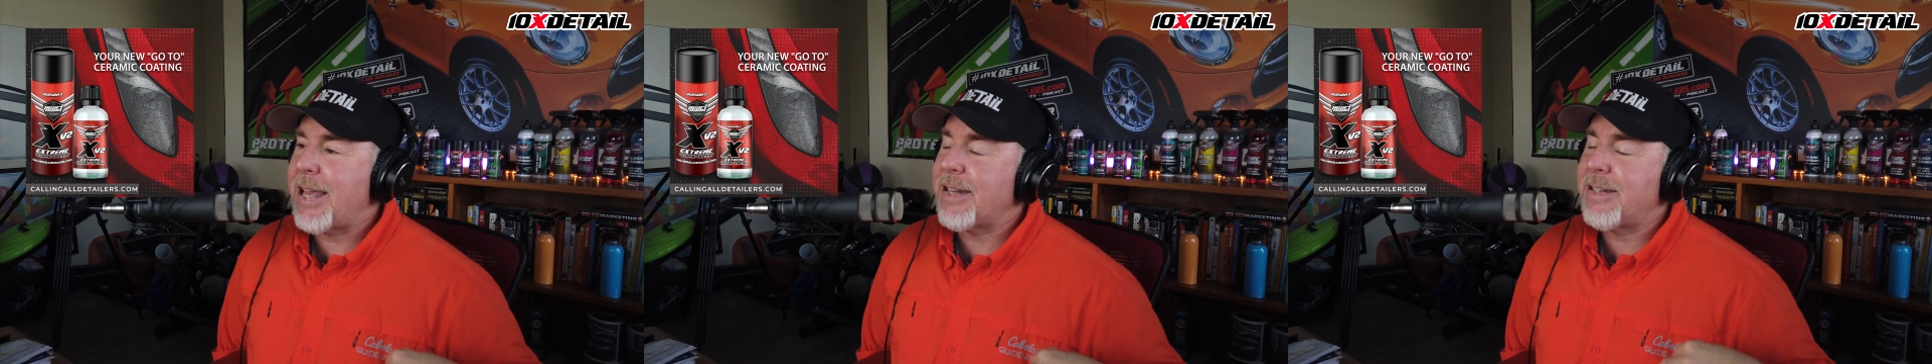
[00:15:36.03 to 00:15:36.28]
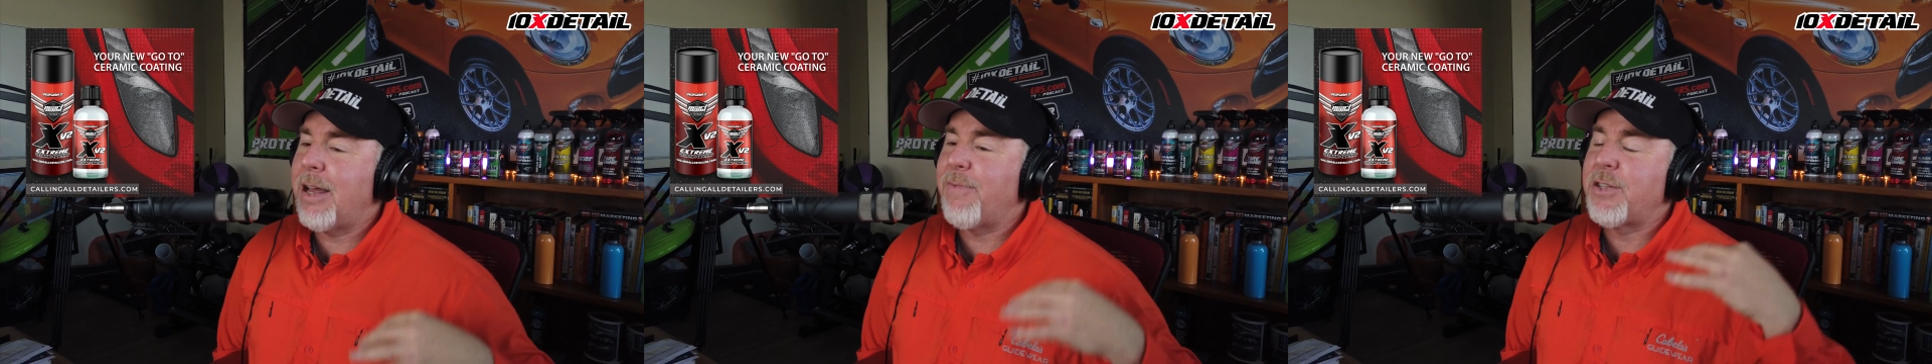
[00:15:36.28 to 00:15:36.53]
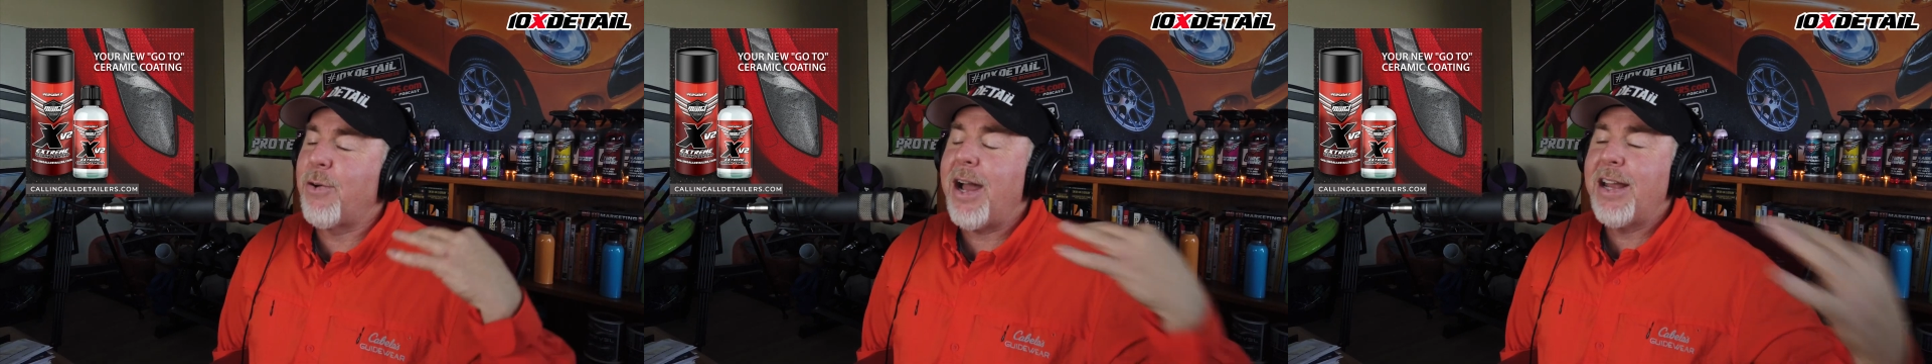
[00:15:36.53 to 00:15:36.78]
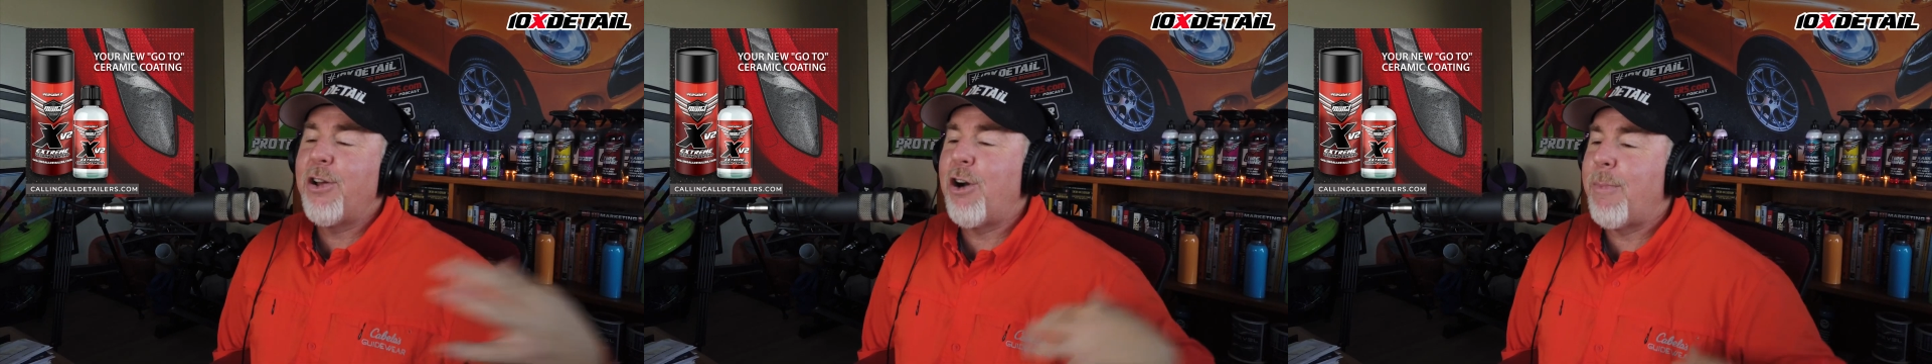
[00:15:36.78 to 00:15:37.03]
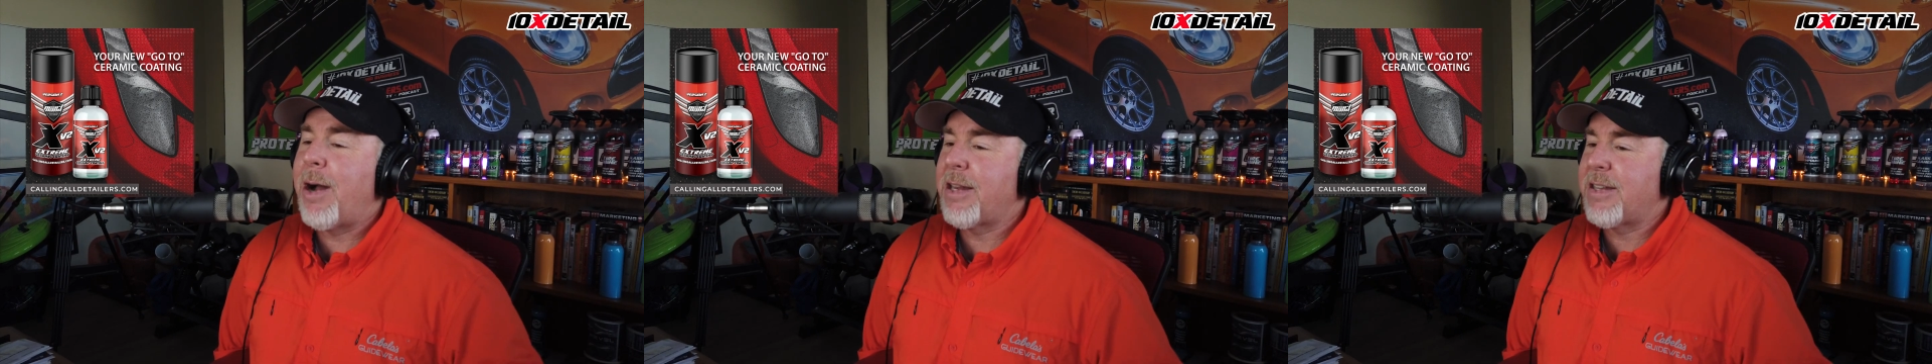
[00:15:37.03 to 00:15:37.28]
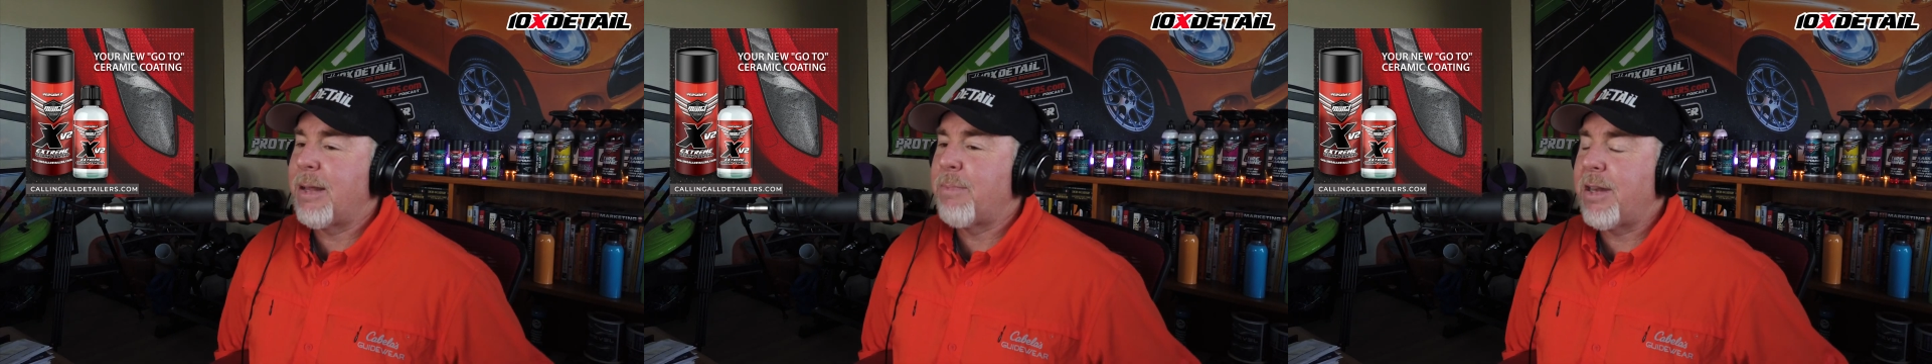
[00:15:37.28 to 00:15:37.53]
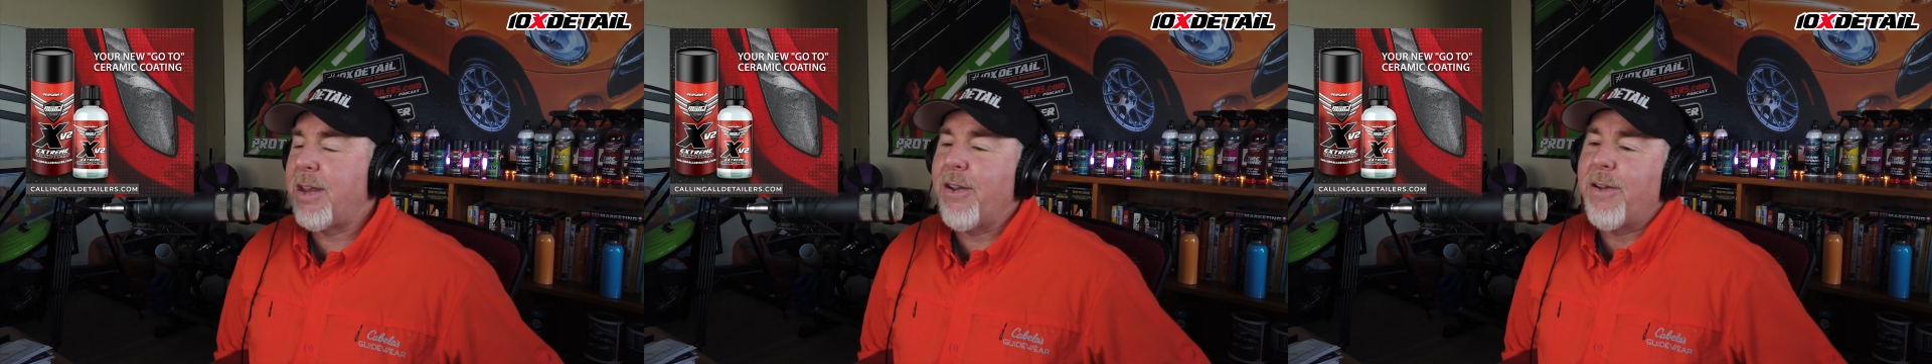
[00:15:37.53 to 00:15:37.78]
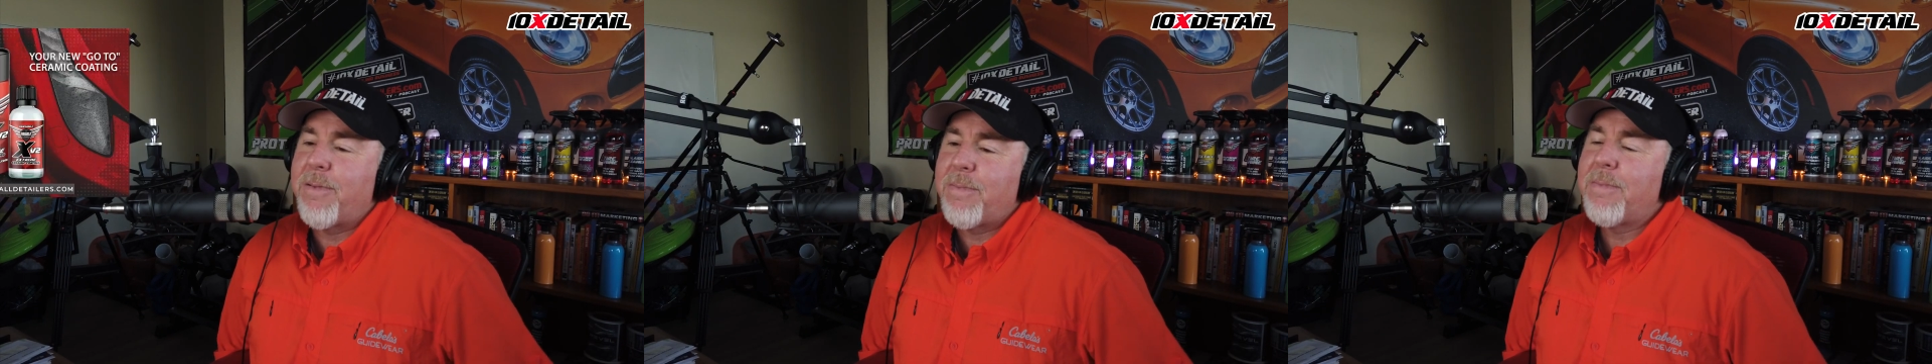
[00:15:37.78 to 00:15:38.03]
exact stuff. So I know I'm onto something
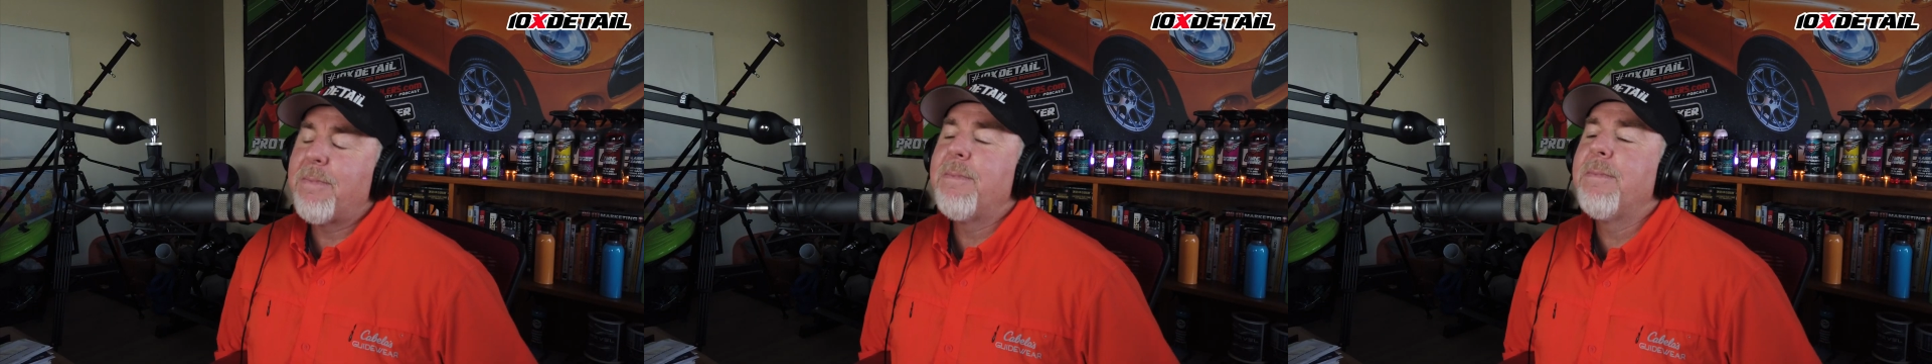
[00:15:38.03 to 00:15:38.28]
here.